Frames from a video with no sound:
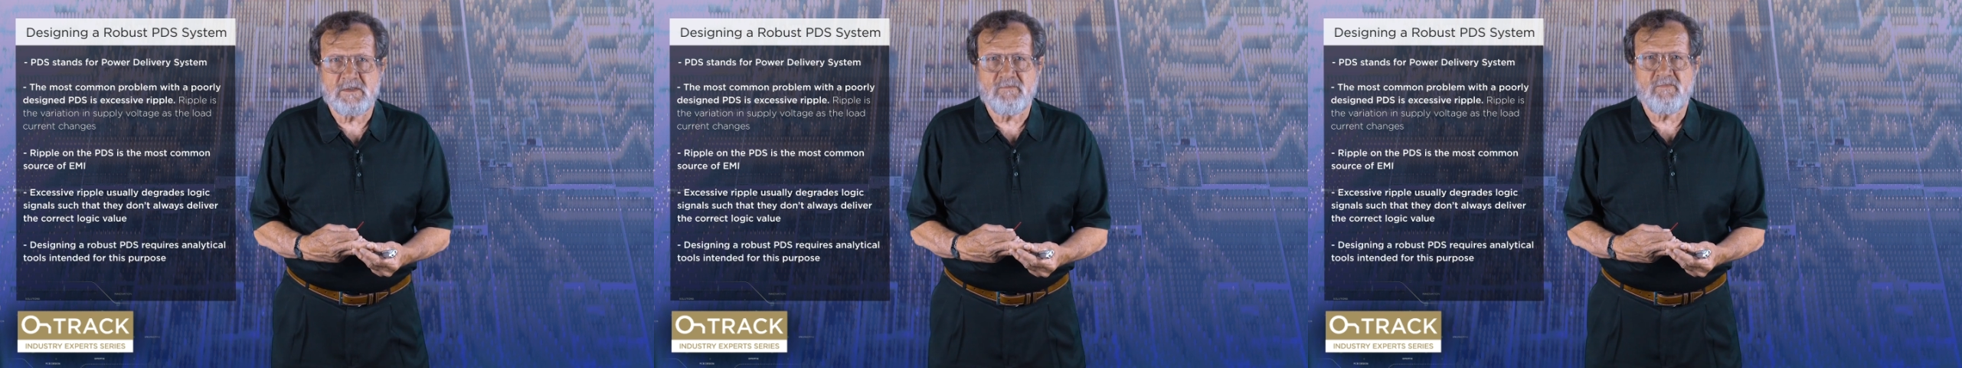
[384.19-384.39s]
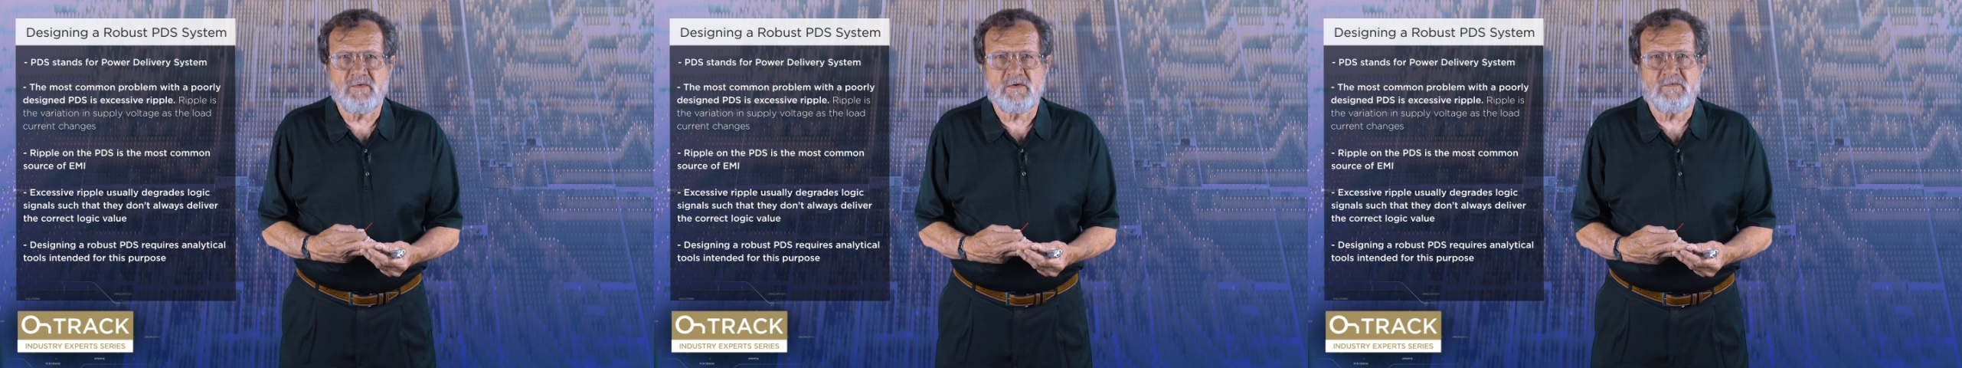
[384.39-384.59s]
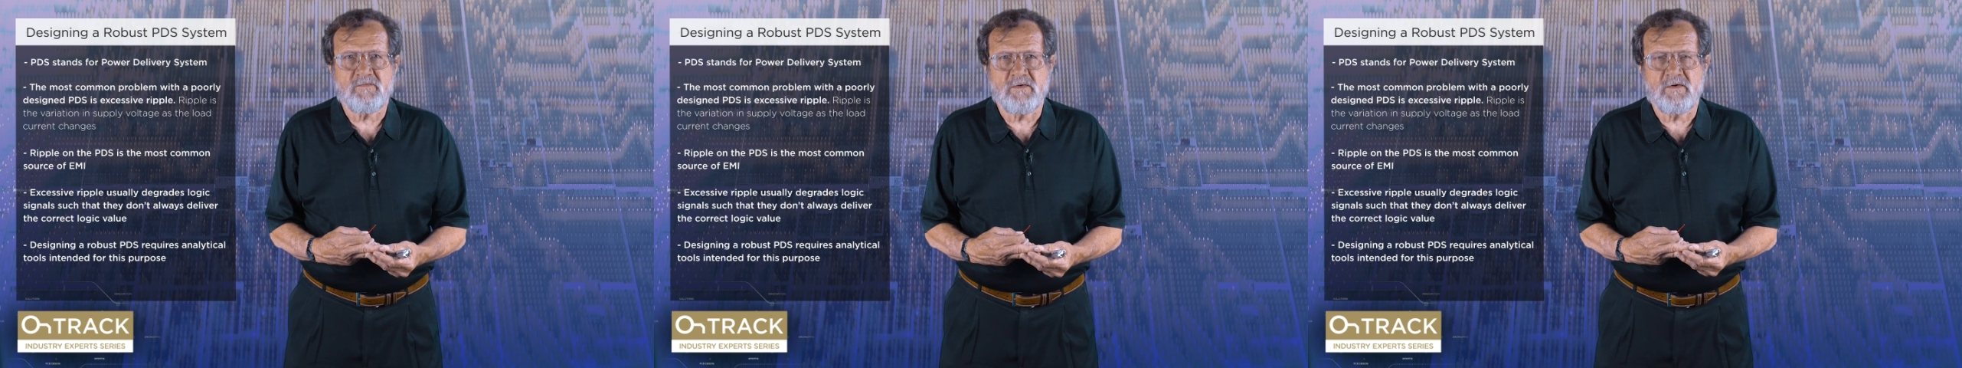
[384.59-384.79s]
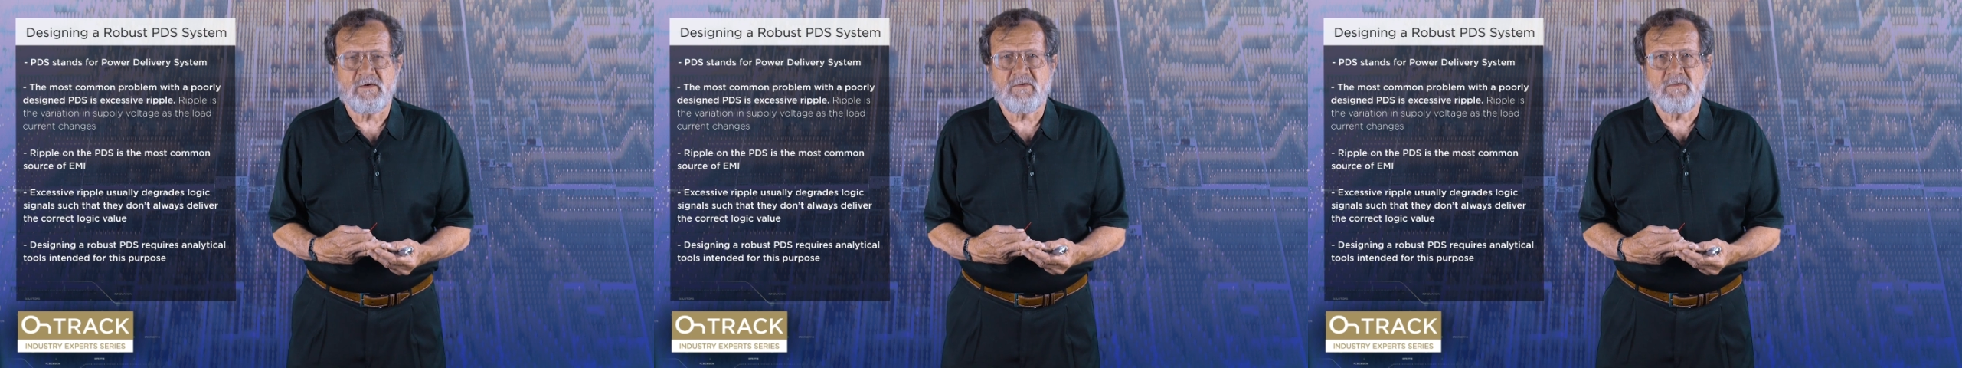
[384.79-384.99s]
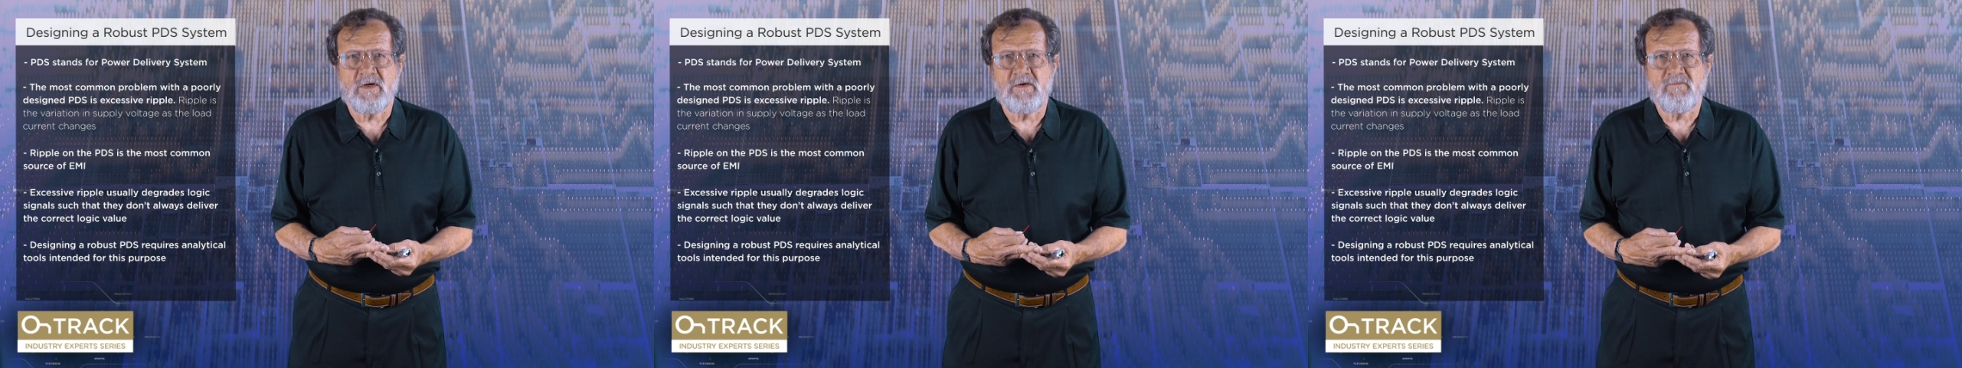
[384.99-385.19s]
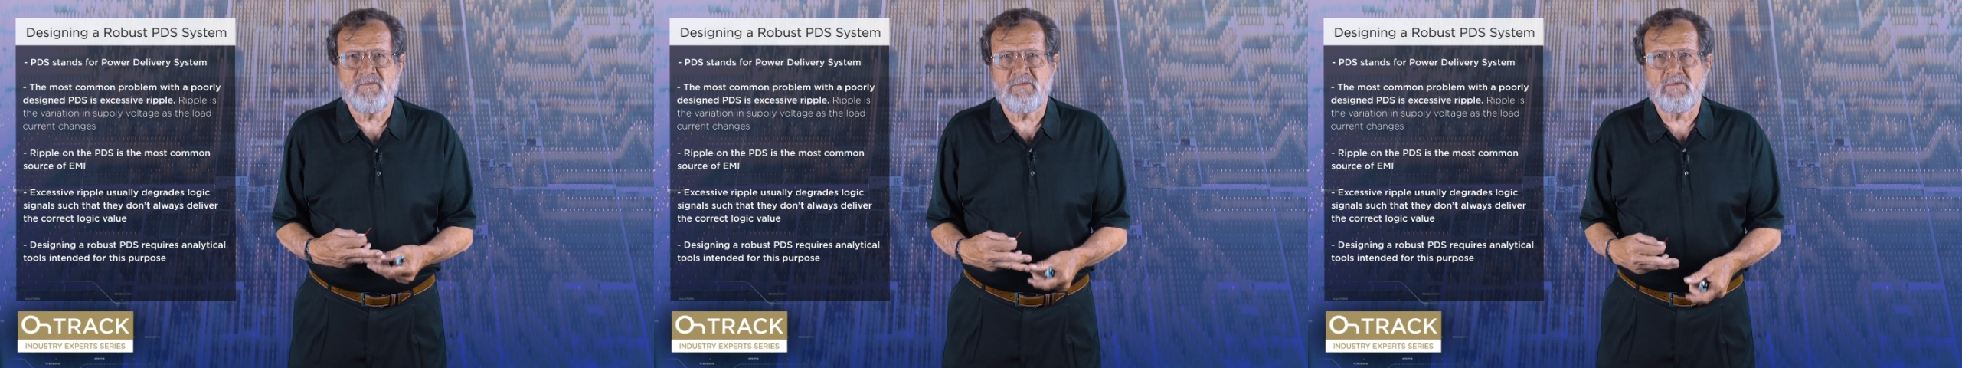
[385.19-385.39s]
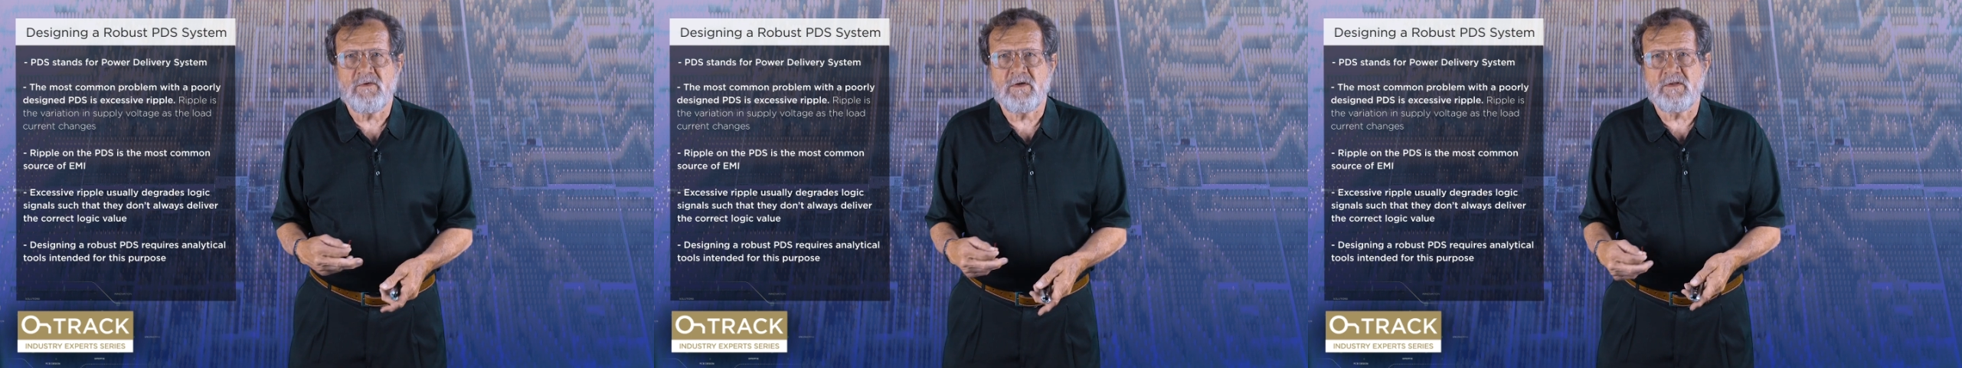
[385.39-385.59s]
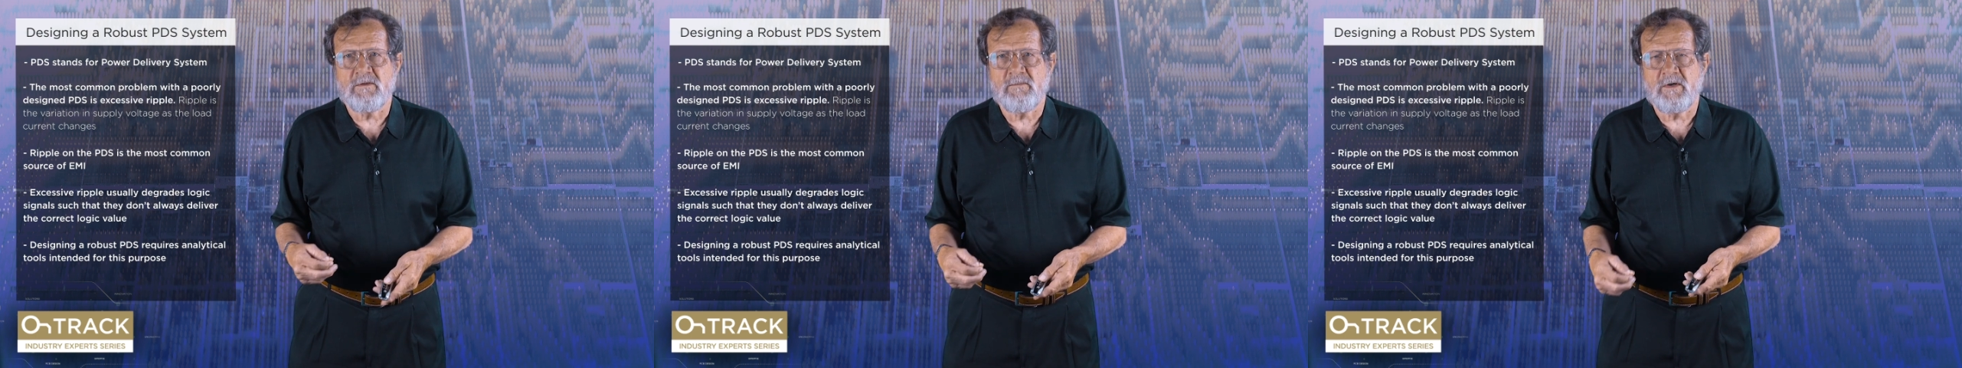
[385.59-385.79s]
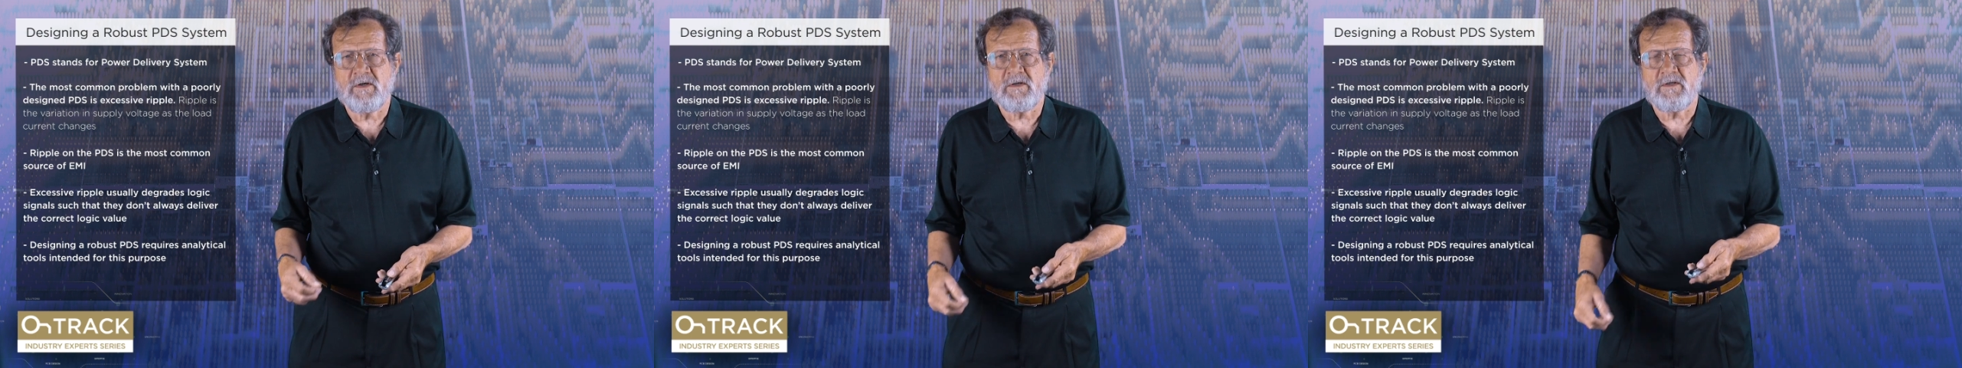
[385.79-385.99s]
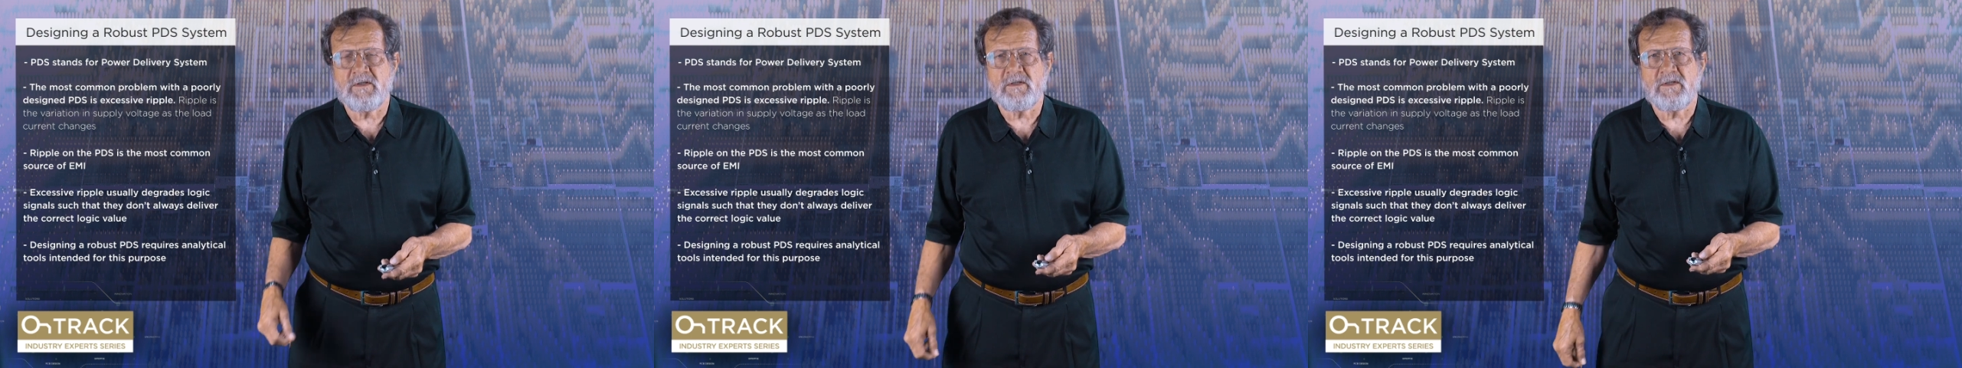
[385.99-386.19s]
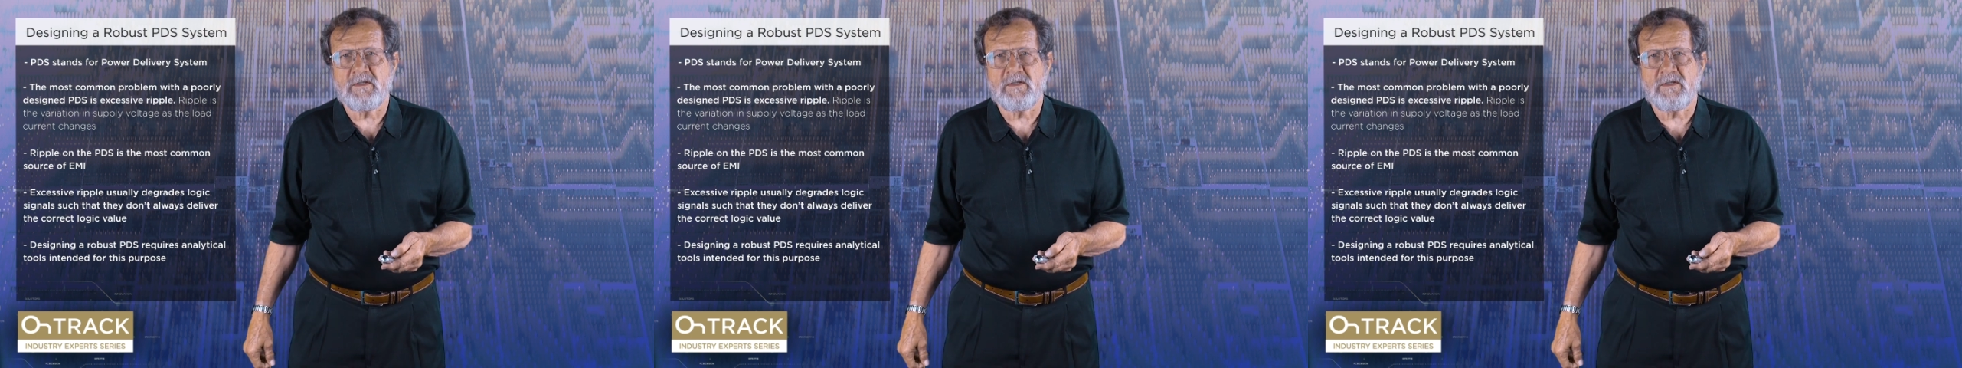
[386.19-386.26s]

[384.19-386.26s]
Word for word: of which there are quite a few on the market